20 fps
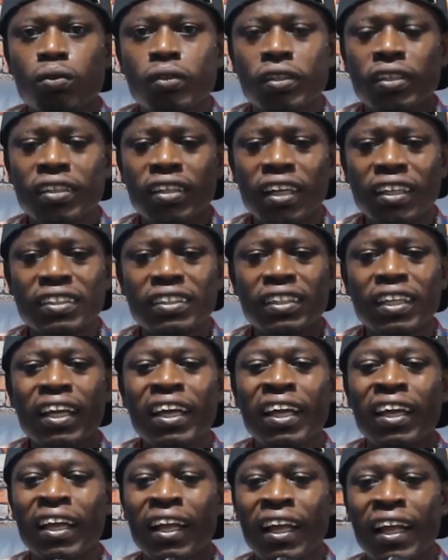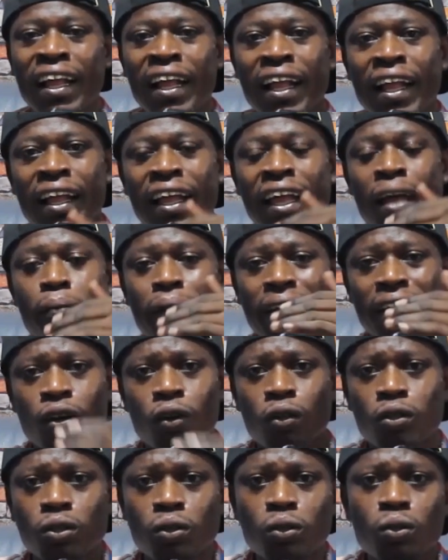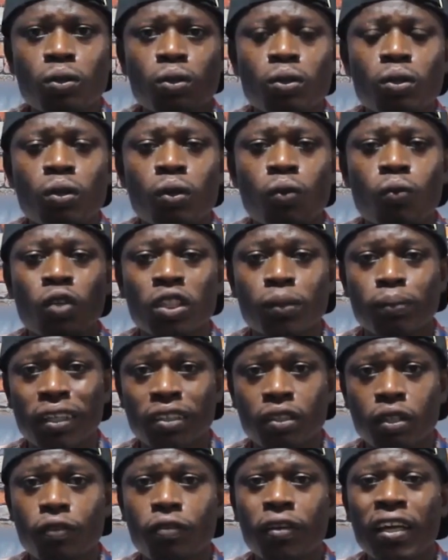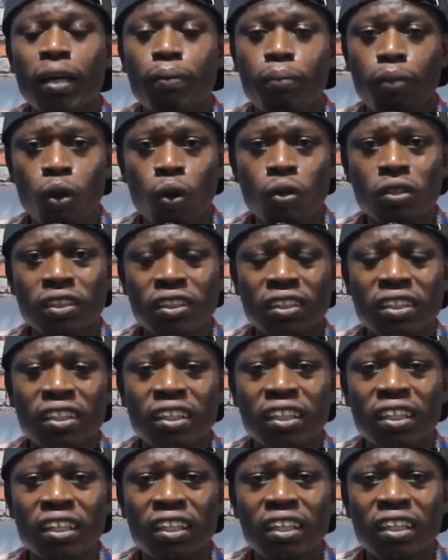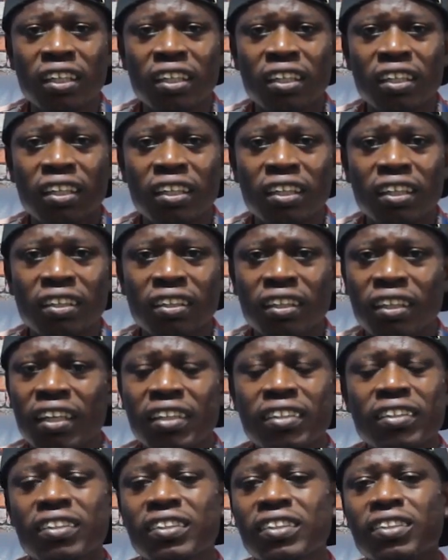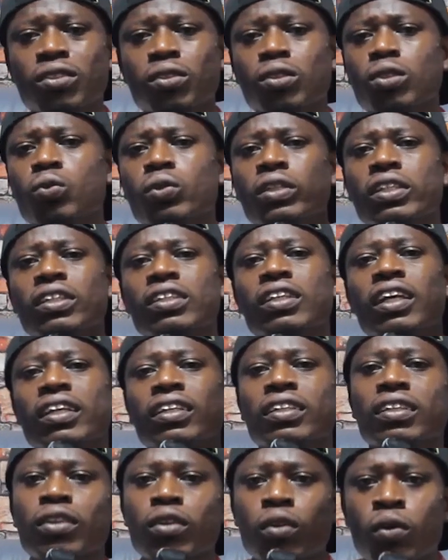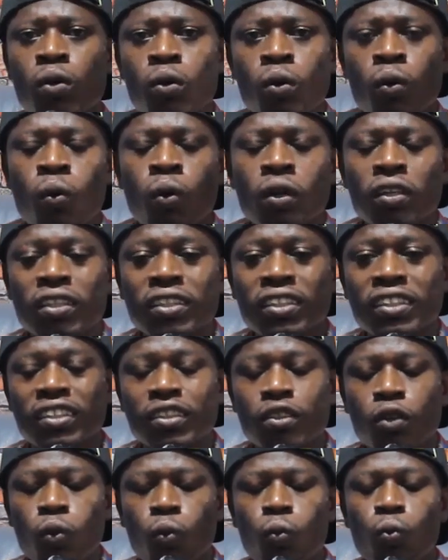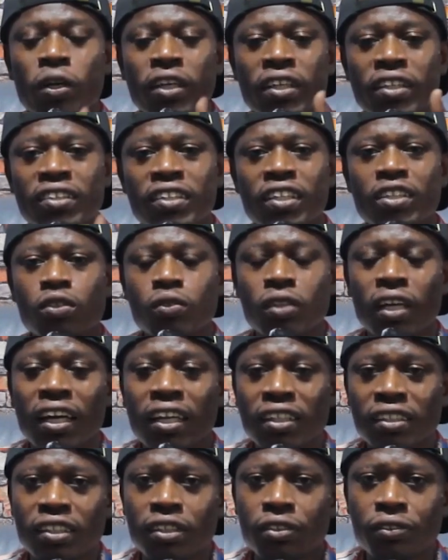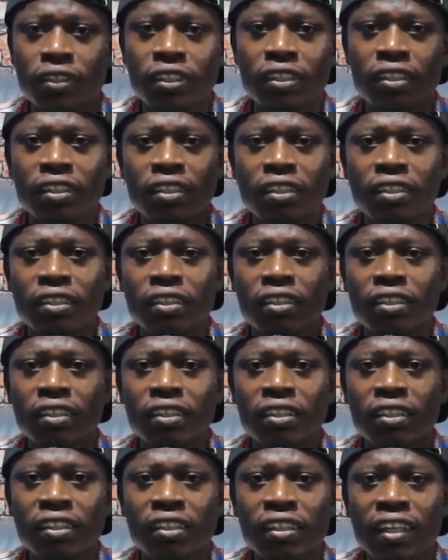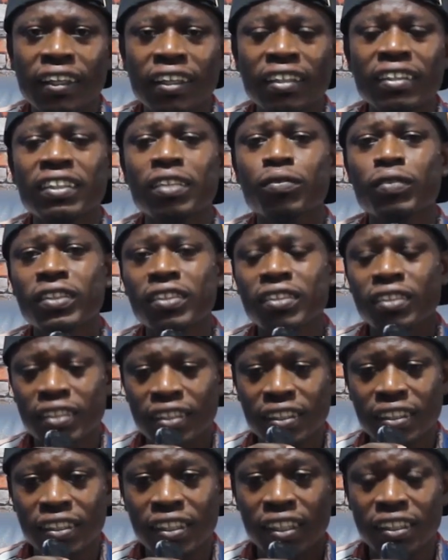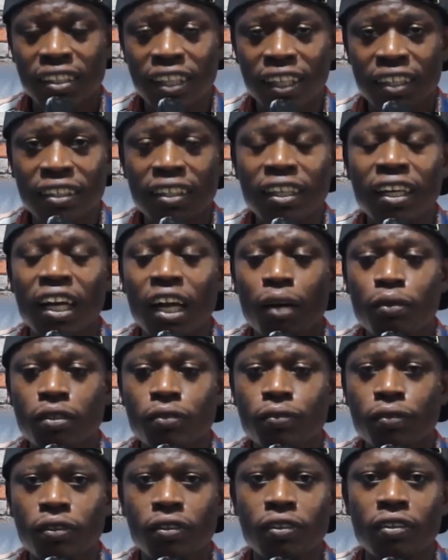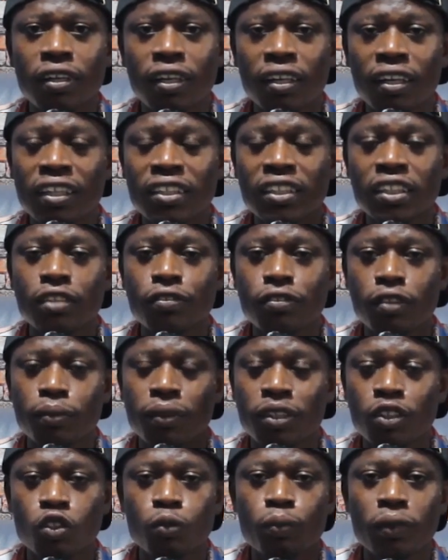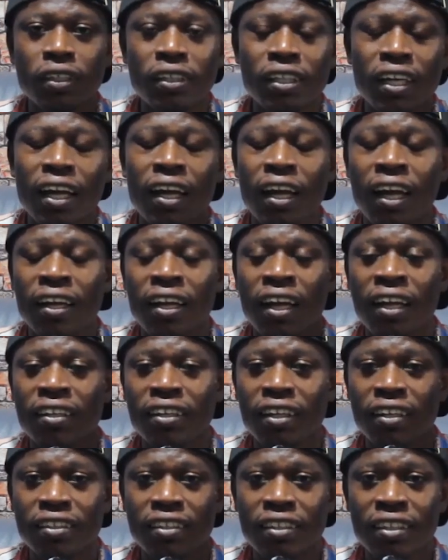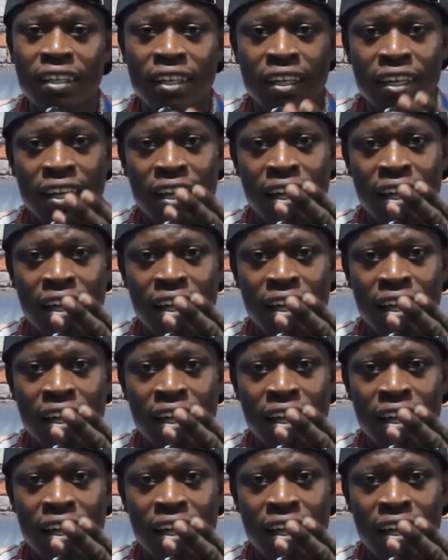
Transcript: to think that her mother also was part of her plot. Like this is too wicked. Like this is wickedness to the highest degree. I think even Satan counts for lessons from this woman and, and then